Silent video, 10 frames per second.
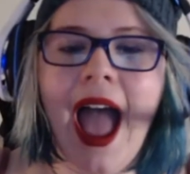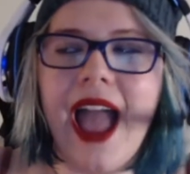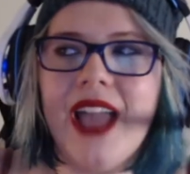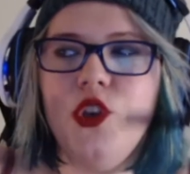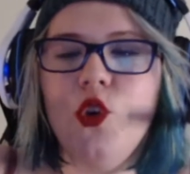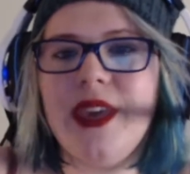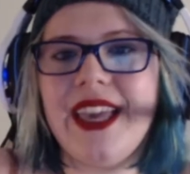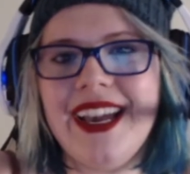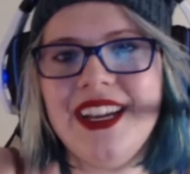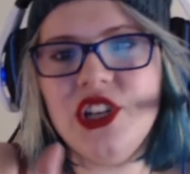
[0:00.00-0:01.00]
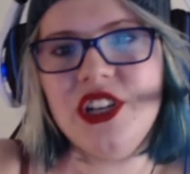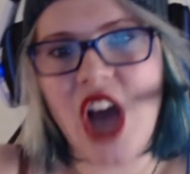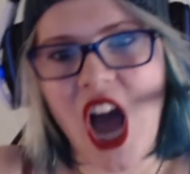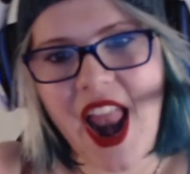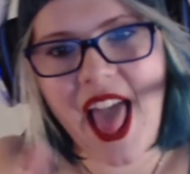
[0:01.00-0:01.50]
You can't
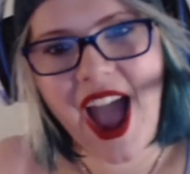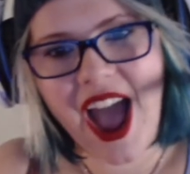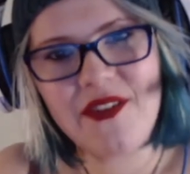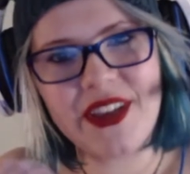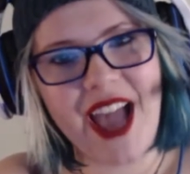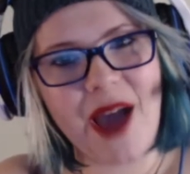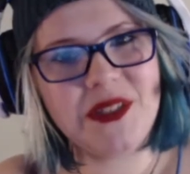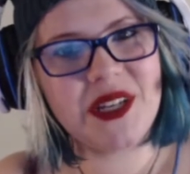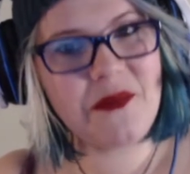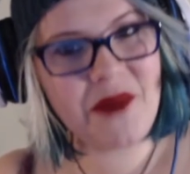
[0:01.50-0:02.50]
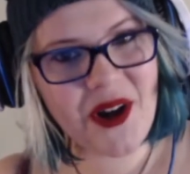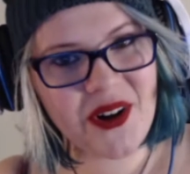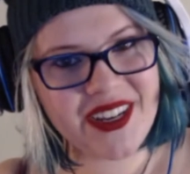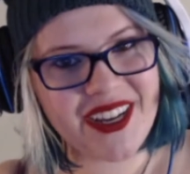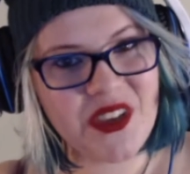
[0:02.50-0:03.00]
not have a Captain America.